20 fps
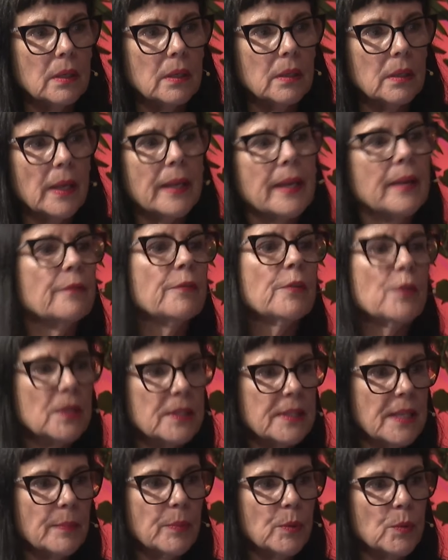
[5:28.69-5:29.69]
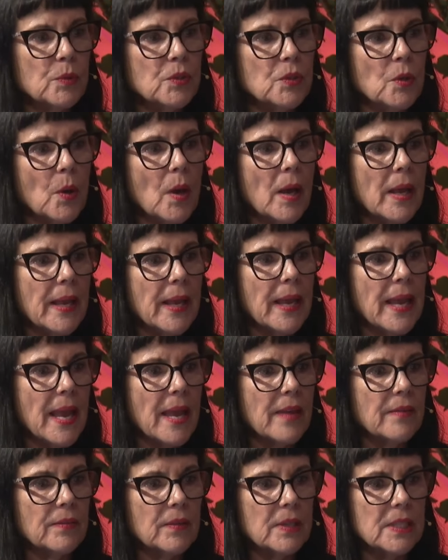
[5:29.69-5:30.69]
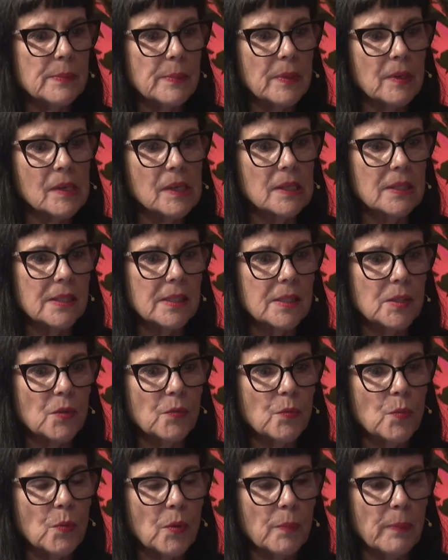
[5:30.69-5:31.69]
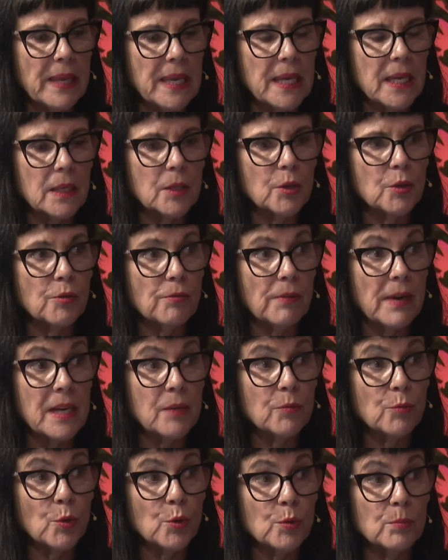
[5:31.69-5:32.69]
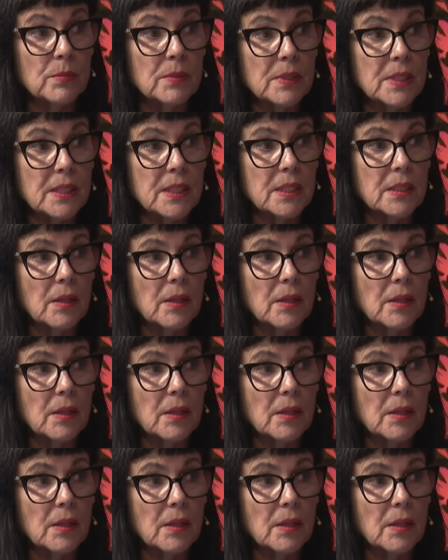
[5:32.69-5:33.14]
Like, for example, so I have experiences of being in green rooms